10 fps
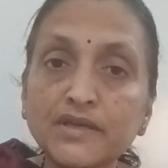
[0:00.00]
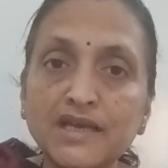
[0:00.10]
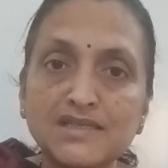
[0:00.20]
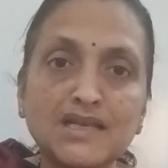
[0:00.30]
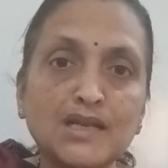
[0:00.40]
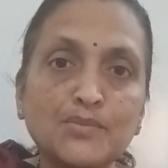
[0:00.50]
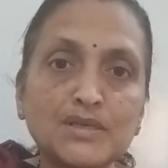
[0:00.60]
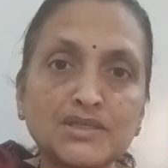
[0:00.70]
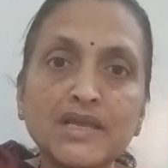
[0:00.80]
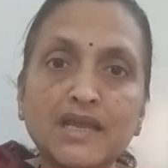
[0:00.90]
he has done a
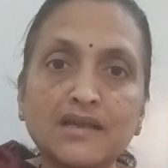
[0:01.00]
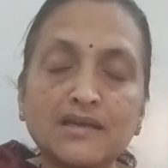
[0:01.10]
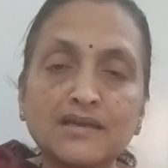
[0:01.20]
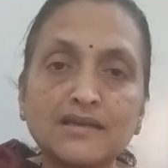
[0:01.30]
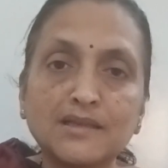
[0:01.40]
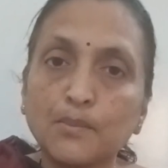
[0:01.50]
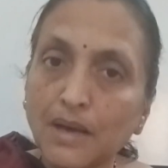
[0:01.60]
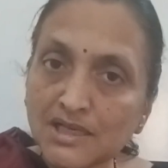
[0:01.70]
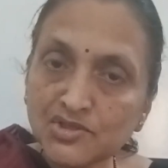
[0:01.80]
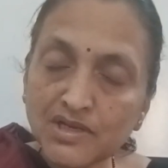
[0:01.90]
mistake, the
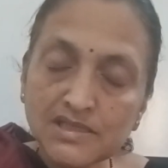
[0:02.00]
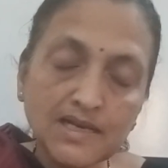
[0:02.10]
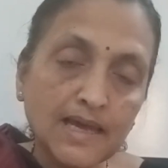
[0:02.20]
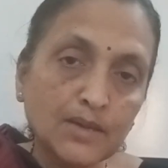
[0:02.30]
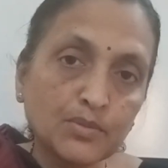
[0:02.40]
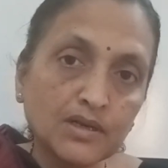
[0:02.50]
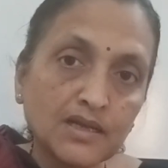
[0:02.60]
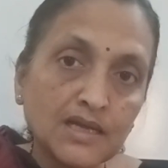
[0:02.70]
master is liable.